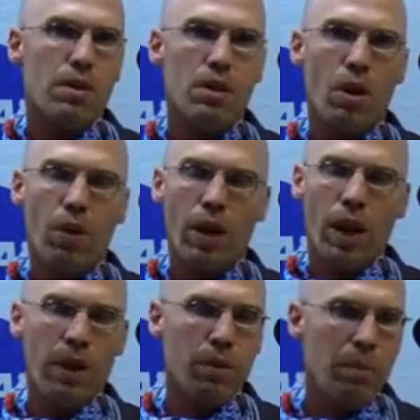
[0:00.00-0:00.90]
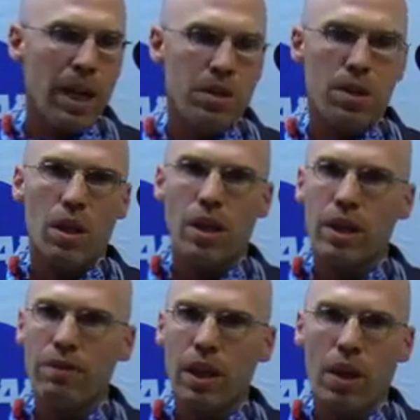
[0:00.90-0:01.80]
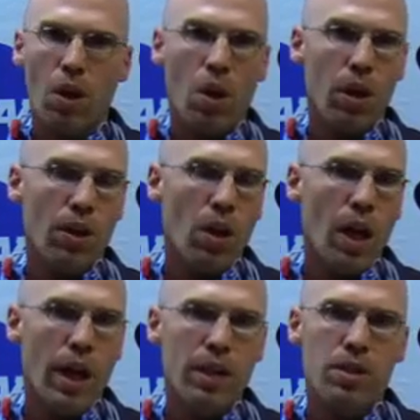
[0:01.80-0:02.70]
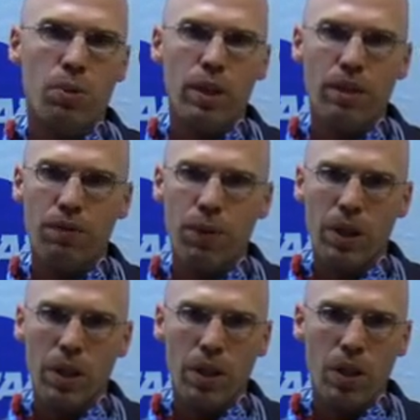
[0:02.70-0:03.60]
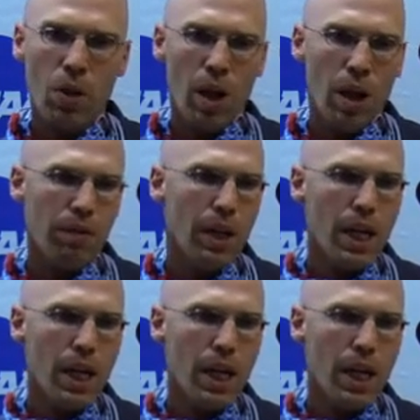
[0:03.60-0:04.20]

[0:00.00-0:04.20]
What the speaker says: So they'll have their masks on even on the line as they're waiting for the gun to go off,